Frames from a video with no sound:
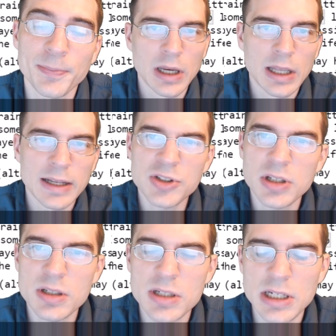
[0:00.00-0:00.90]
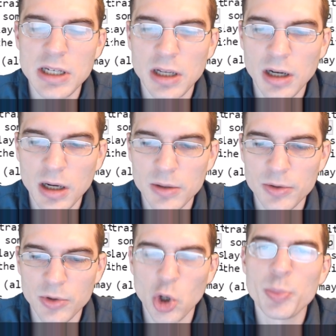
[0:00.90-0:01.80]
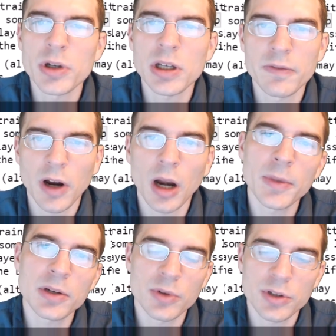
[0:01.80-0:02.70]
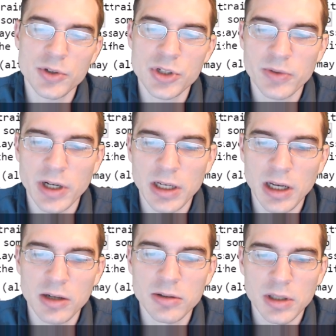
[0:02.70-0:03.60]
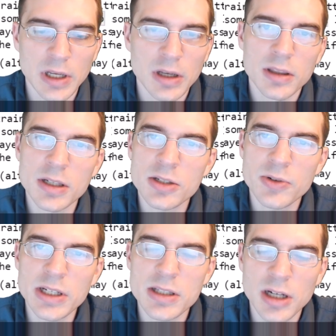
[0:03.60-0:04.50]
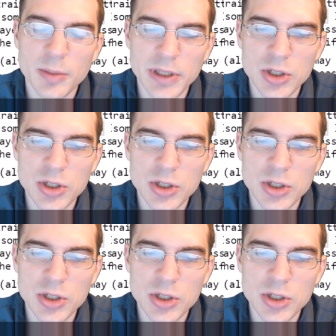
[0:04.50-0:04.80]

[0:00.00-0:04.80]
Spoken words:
As you can see, in our notebook environment we're using right now, the strings that are being